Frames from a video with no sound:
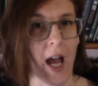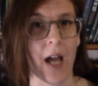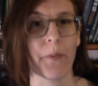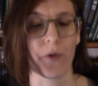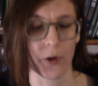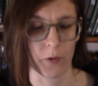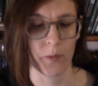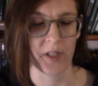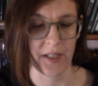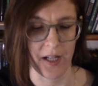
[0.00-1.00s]
for
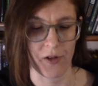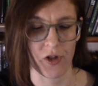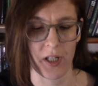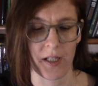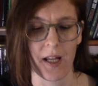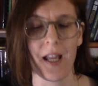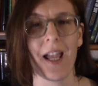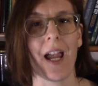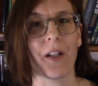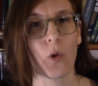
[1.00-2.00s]
group discussion
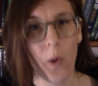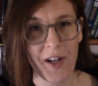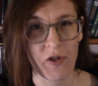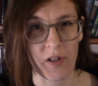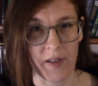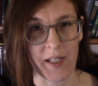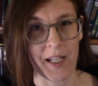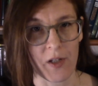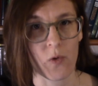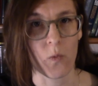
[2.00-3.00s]
and questions
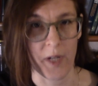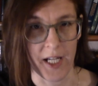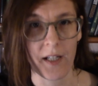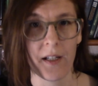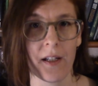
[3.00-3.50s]
each week.